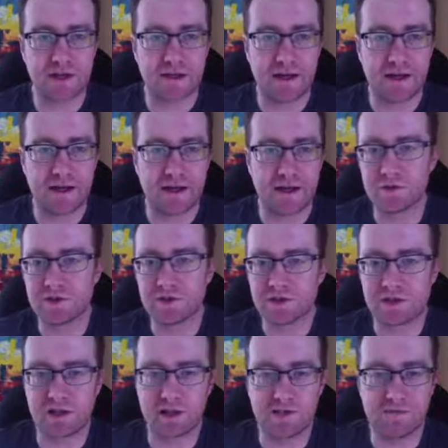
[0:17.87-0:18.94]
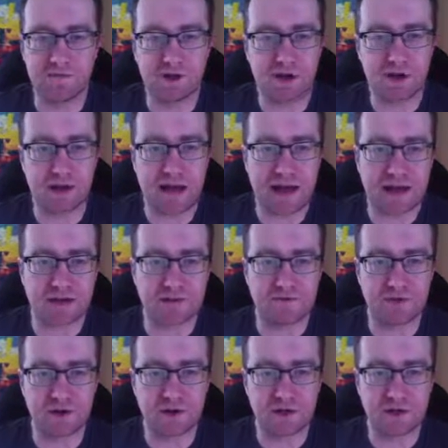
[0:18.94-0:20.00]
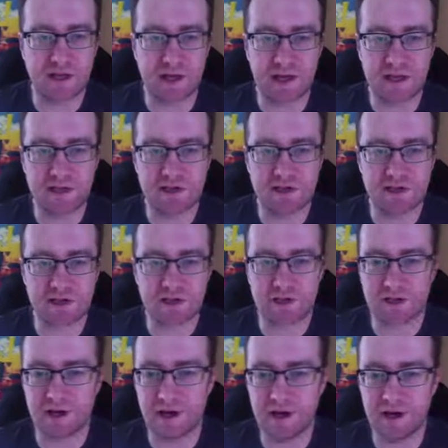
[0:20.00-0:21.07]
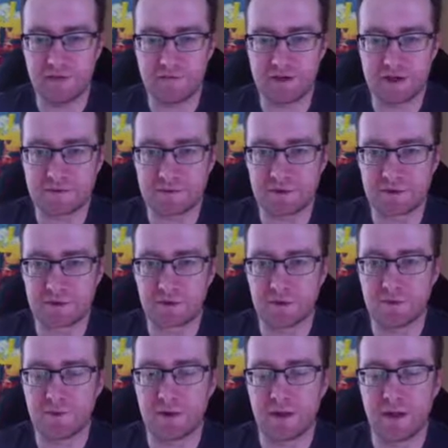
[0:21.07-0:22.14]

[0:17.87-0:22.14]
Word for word: um, which is a very active, very engaged uh, Facebook group